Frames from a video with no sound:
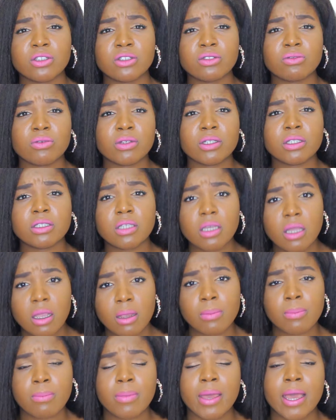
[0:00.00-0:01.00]
just
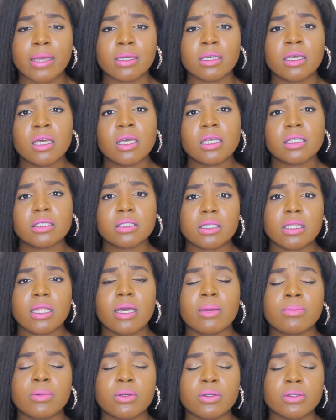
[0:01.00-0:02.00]
return back to
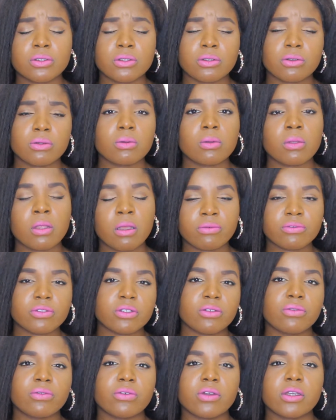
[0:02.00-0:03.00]
that person who
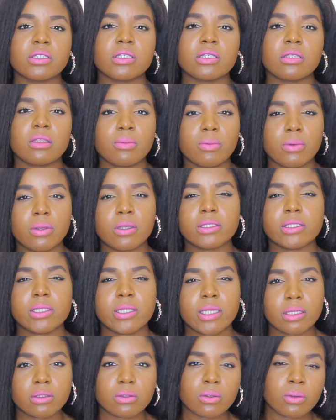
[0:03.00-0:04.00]
loved you first and the
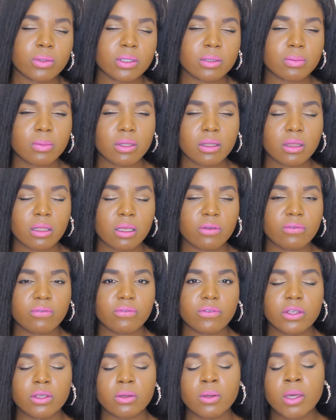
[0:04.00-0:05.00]
person that's always been there
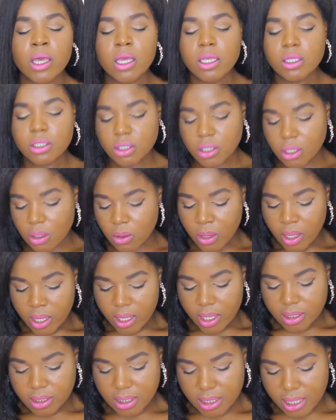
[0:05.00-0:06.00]
for you. So
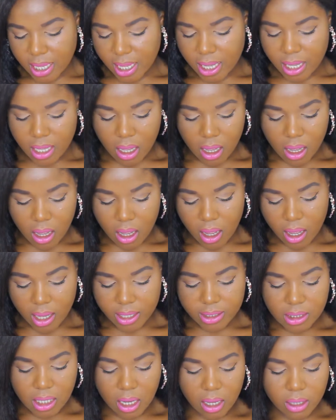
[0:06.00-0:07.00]
today
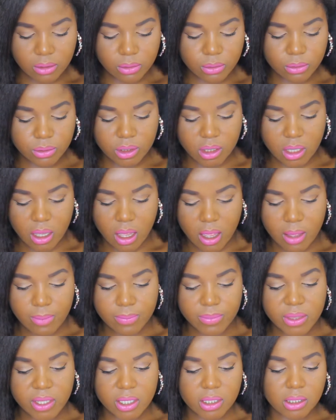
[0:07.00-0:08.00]
I titled
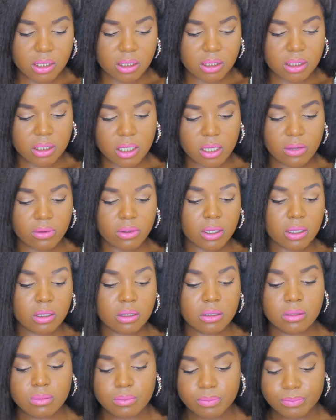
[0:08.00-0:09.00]
this
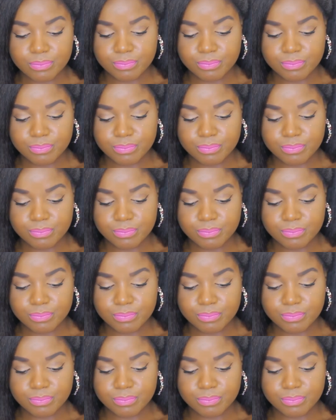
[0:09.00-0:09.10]
series